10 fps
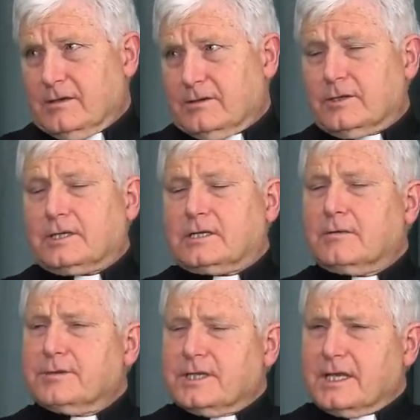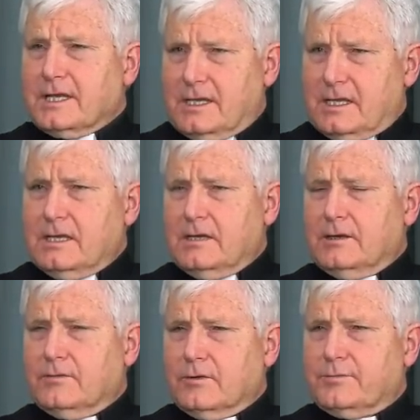to determine that
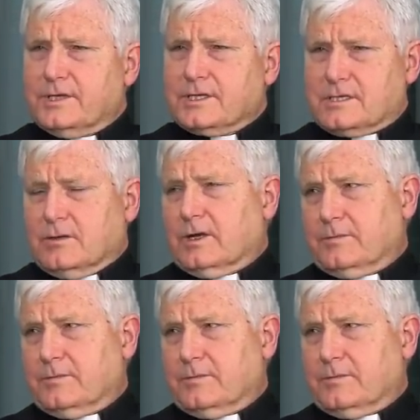he would be the sole